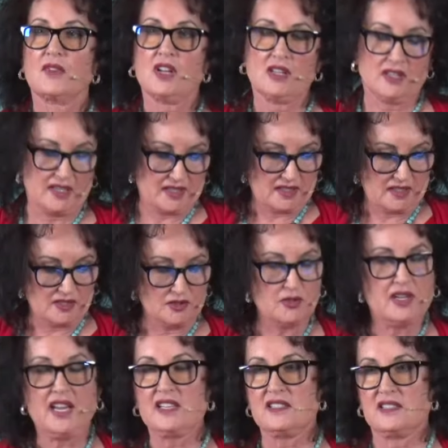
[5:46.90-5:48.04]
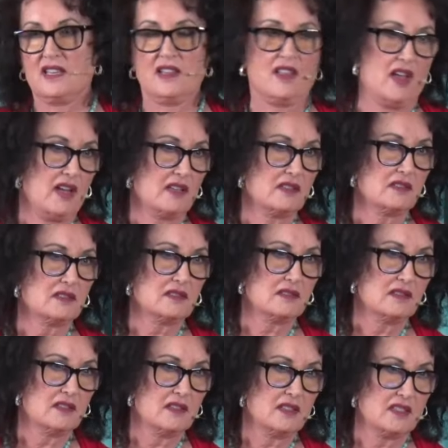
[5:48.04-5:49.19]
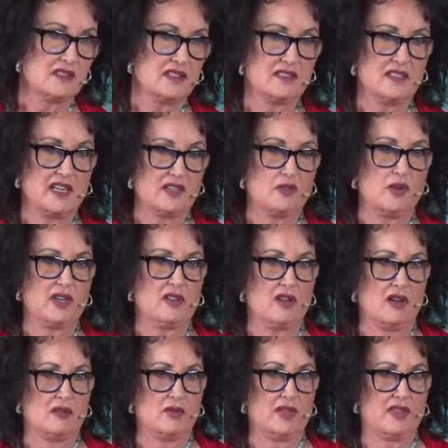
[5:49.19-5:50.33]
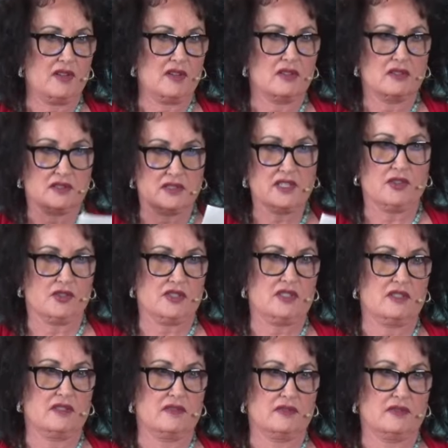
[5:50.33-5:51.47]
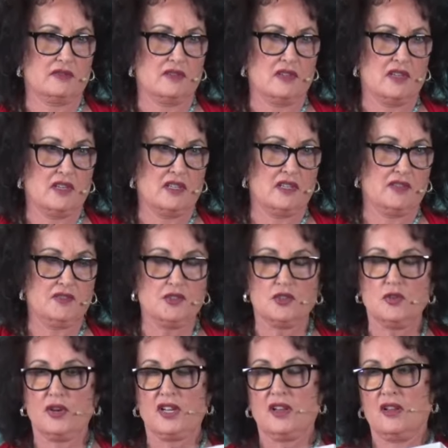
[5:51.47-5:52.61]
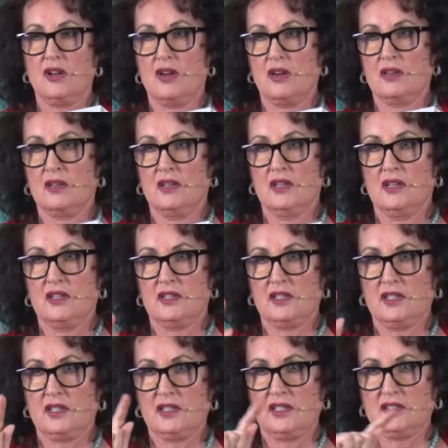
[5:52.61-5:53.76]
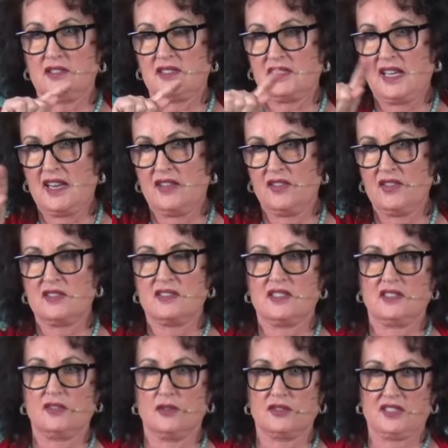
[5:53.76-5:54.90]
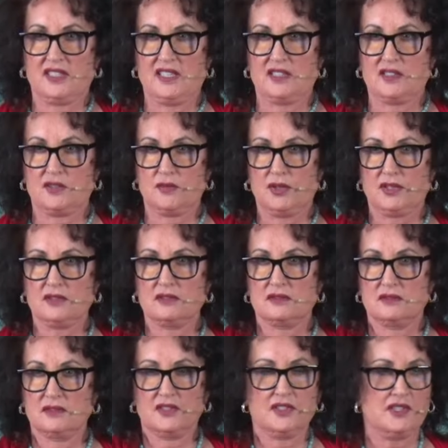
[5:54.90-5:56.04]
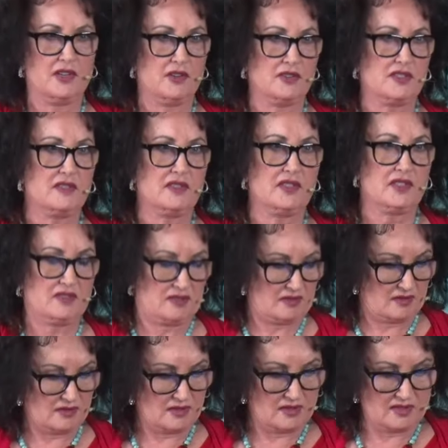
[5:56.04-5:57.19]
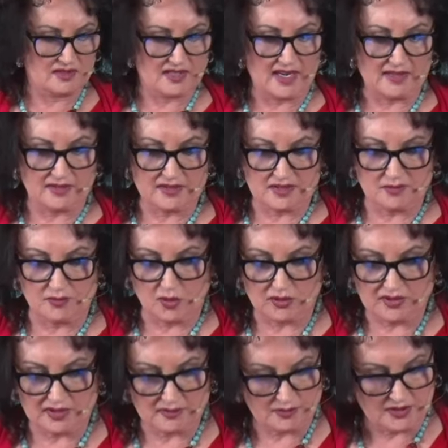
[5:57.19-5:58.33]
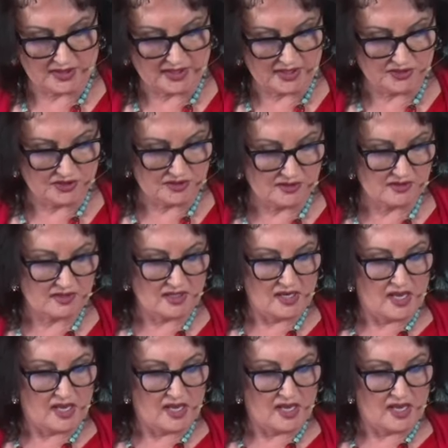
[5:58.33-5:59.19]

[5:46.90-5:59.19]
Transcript: like, uh, you can't say that because it's not going along with the narrative. And if you're going along and saying this, it goes against what the narrative is. Silence important communications.